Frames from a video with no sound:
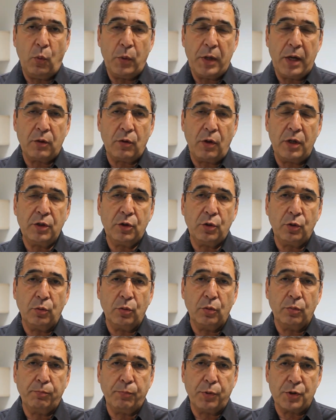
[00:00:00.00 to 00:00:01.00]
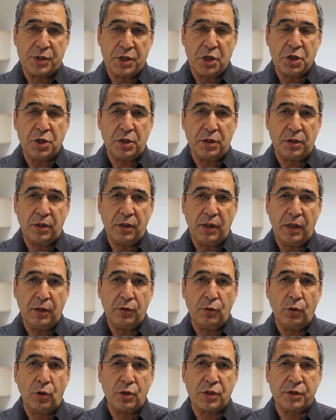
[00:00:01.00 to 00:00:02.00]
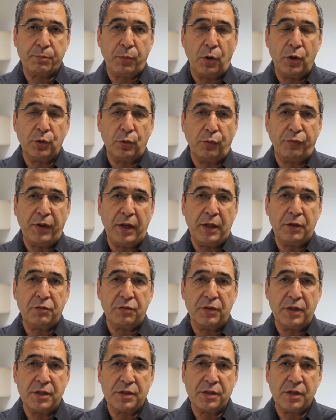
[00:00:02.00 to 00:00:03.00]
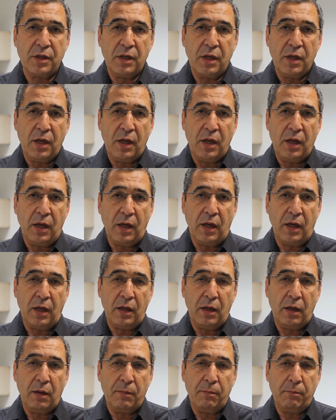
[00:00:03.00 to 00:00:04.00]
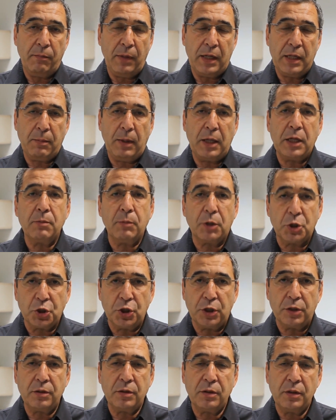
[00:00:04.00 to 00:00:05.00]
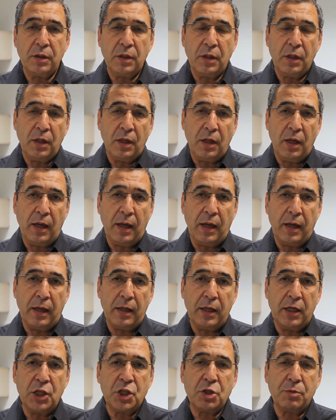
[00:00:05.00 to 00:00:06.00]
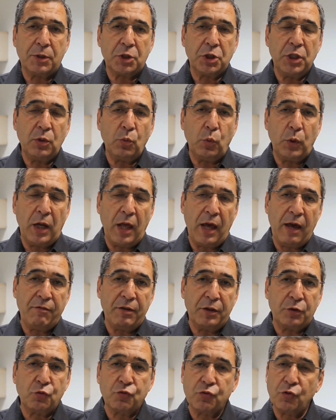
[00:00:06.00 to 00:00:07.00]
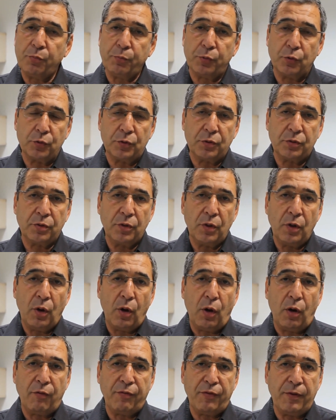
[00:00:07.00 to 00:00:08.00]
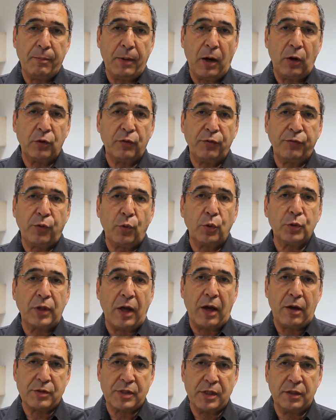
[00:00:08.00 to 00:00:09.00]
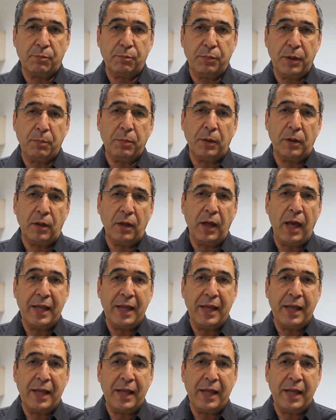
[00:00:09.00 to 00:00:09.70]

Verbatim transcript: we are going to position in those point of entries many, many machines uh, each machine will have a throughput of about 4,000 people